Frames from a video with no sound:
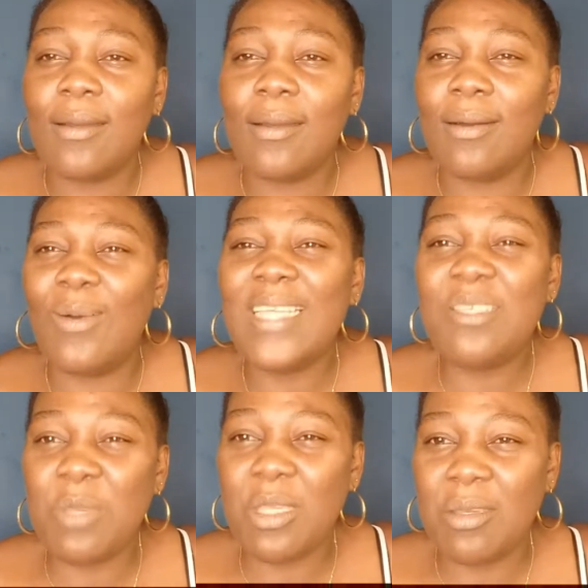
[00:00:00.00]
Watch
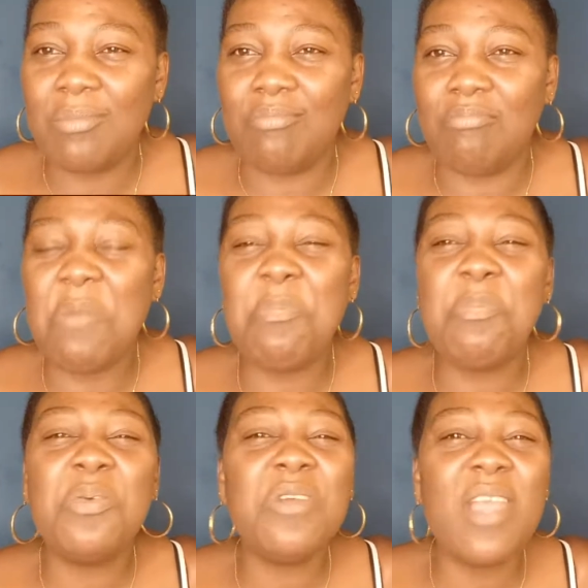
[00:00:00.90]
me. Me
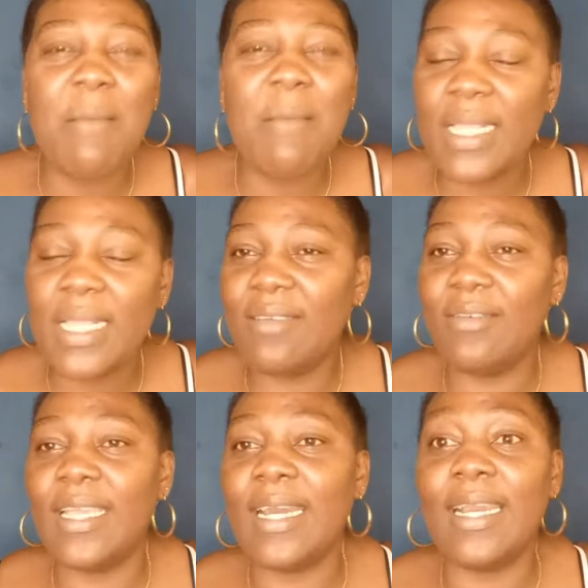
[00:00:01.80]
pray and believe in
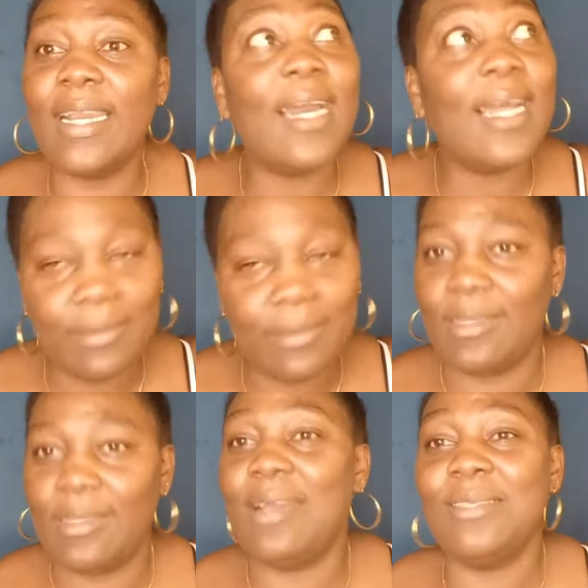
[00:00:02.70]
a God.
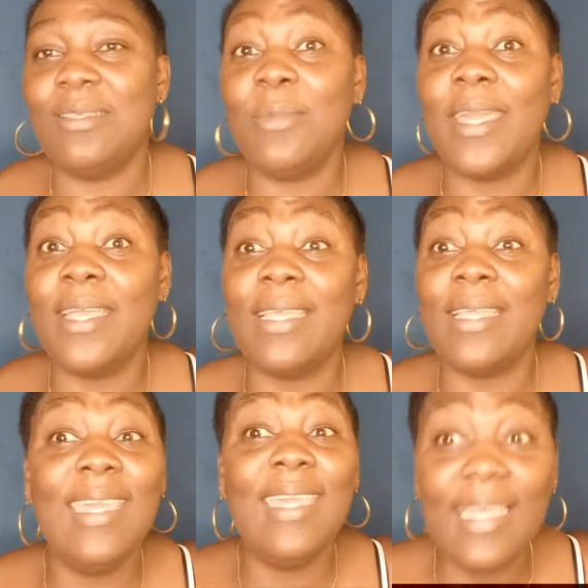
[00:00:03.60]
And say me get
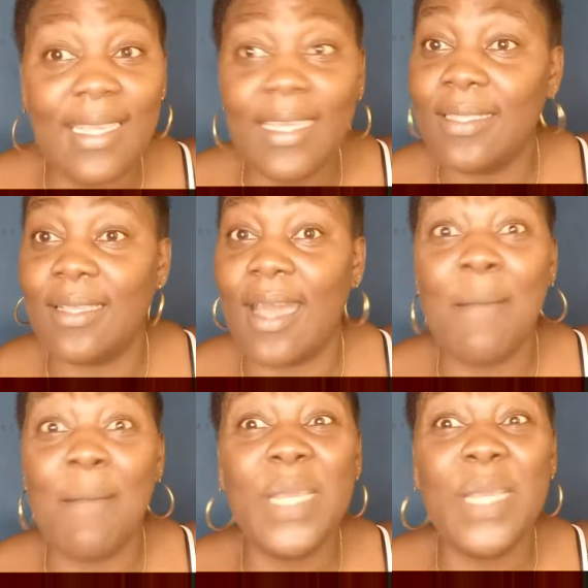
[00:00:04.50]
healing
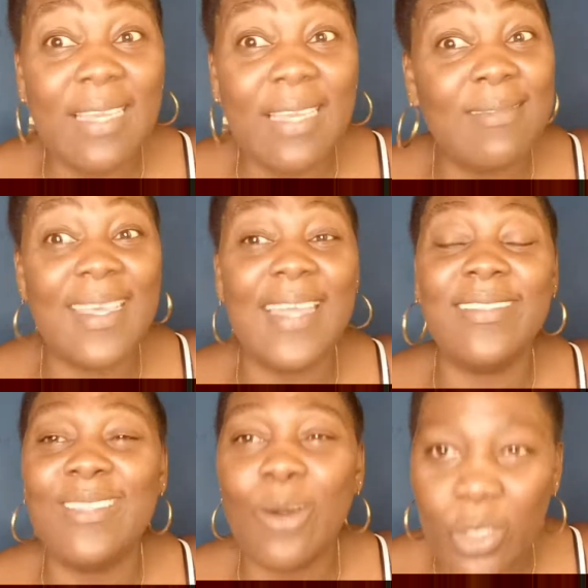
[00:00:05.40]
and believe say
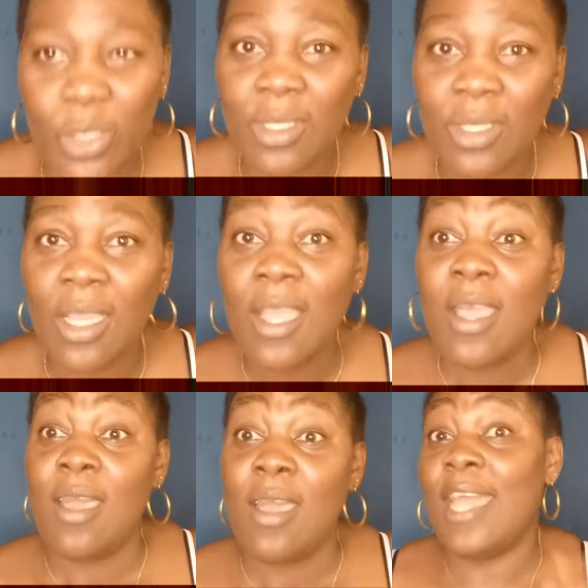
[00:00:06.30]
done.
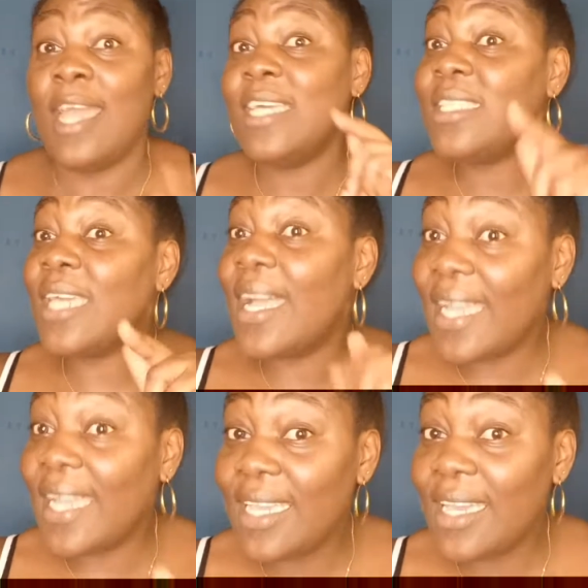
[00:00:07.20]
I you see other
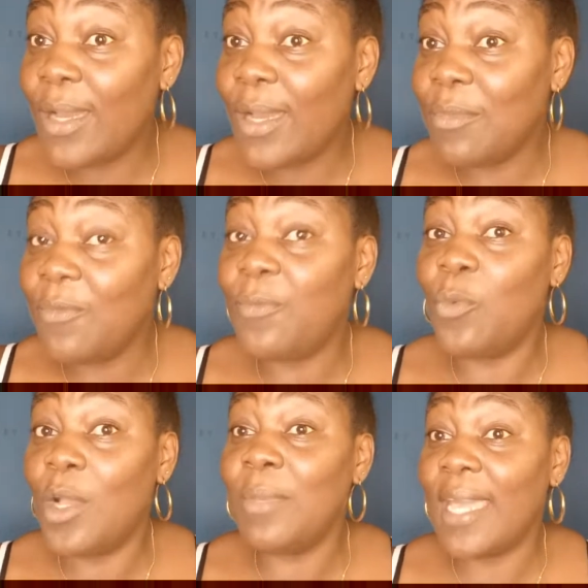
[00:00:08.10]
day when me,
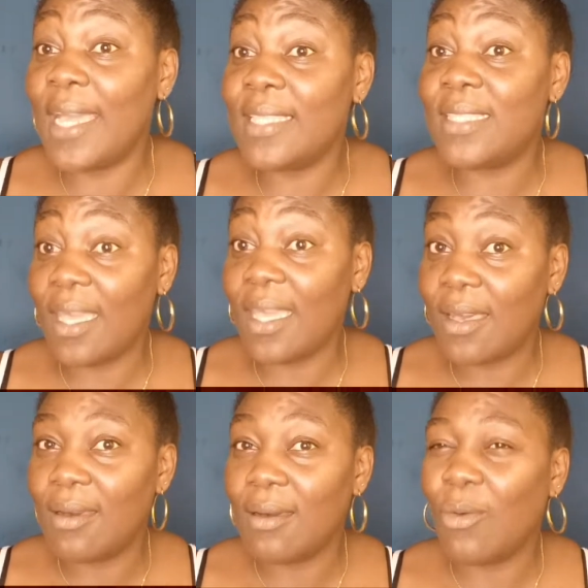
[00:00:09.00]
when me get sick,
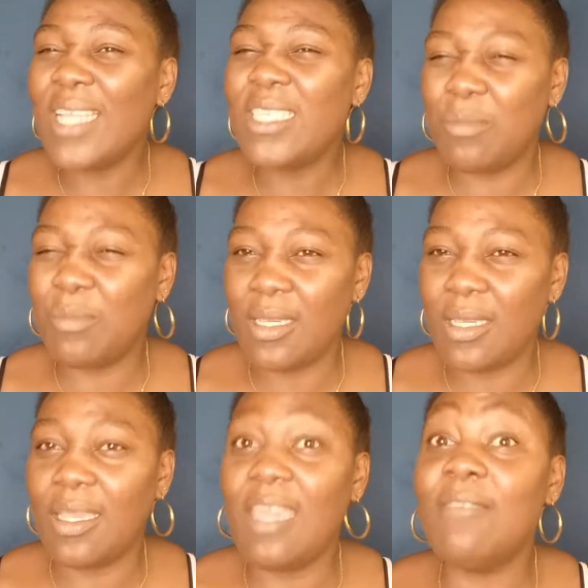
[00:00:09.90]
watch me.
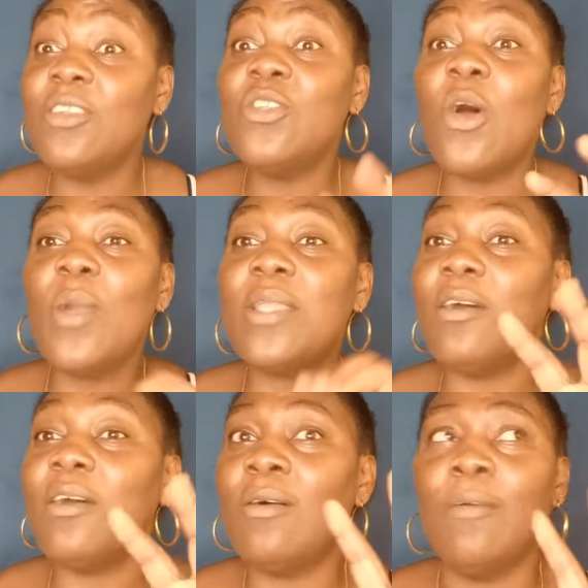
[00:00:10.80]
Even know it now.